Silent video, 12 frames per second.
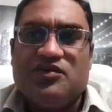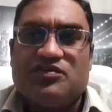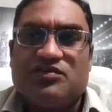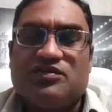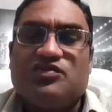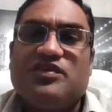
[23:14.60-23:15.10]

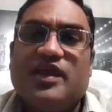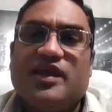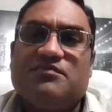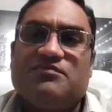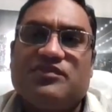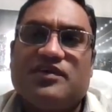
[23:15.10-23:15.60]
So
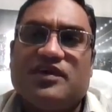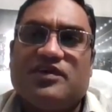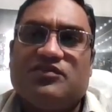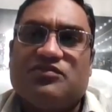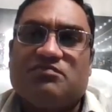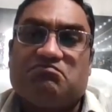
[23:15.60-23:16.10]
Sam
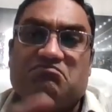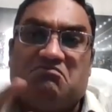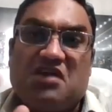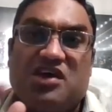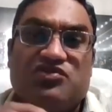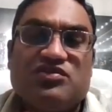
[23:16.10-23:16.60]
says,
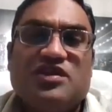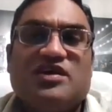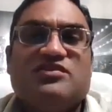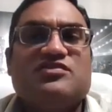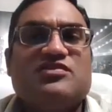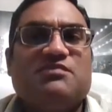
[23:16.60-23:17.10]
as soon
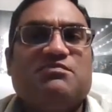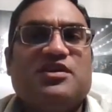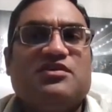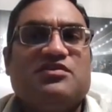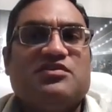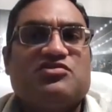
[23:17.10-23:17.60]
as I step
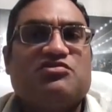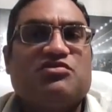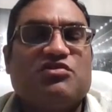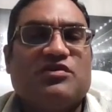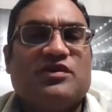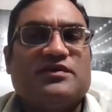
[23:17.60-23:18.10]
into the
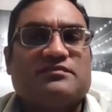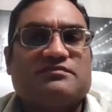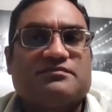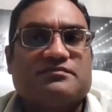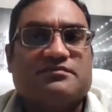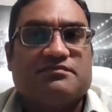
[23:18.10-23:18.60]
store,
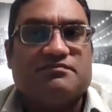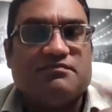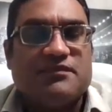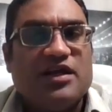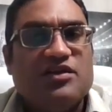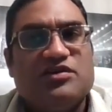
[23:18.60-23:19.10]

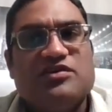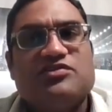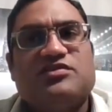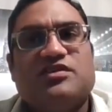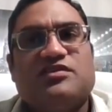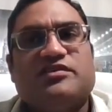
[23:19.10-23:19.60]
I
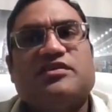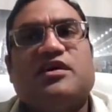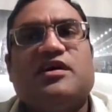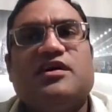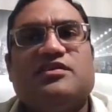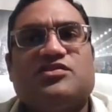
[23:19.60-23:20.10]
noticed that the
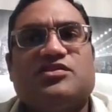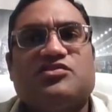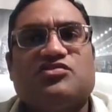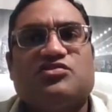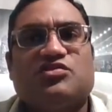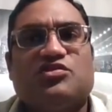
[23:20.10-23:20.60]
tiles in the
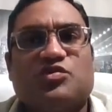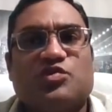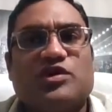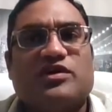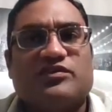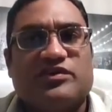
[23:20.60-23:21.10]
store
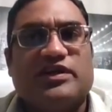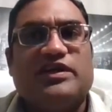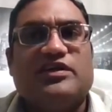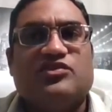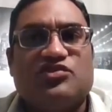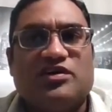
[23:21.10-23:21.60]
were
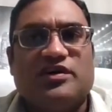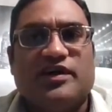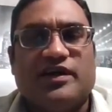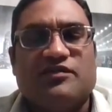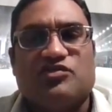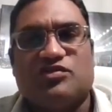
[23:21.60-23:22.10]
really
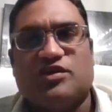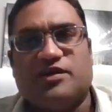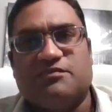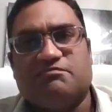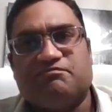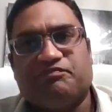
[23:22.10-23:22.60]
sturdy. So I
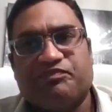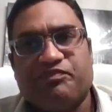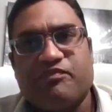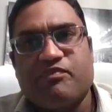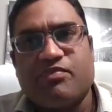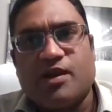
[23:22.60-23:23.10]

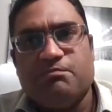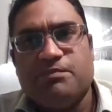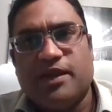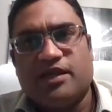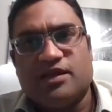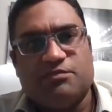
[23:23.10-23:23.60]

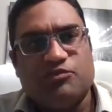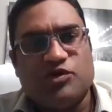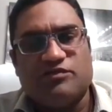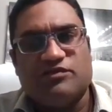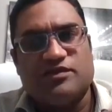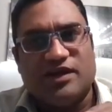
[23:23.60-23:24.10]
picked up
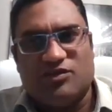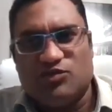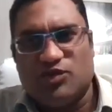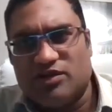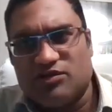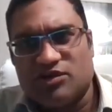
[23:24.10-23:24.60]
one of the tiles,
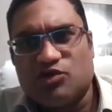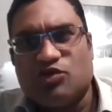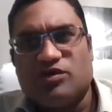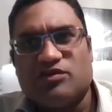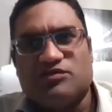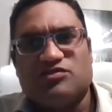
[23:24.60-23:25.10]
went to the
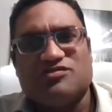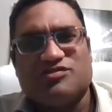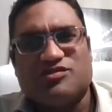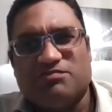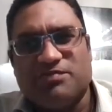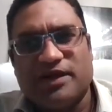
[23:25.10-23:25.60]
corner of the
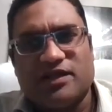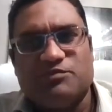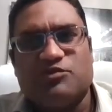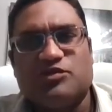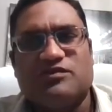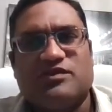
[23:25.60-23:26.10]
store, picked up
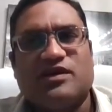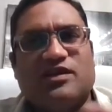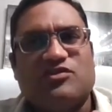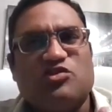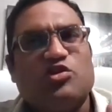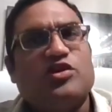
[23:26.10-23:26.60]
one of the
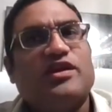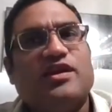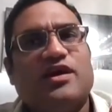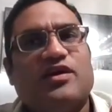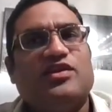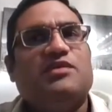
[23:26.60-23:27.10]
tiles, noted
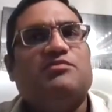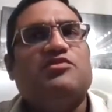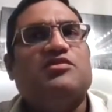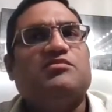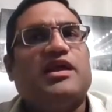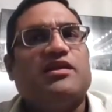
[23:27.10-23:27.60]
down the name
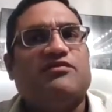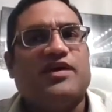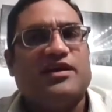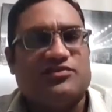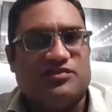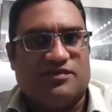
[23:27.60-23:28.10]
of the
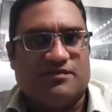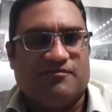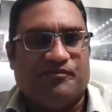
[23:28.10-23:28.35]
manufacturer.